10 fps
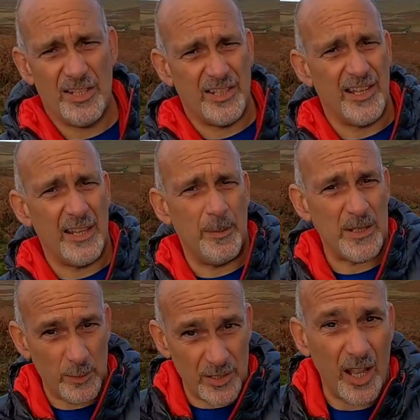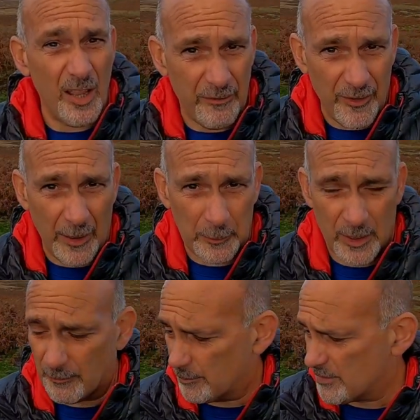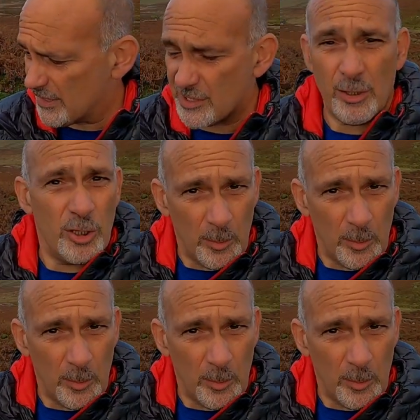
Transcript: As I say, the best ones I've found come from Tesco.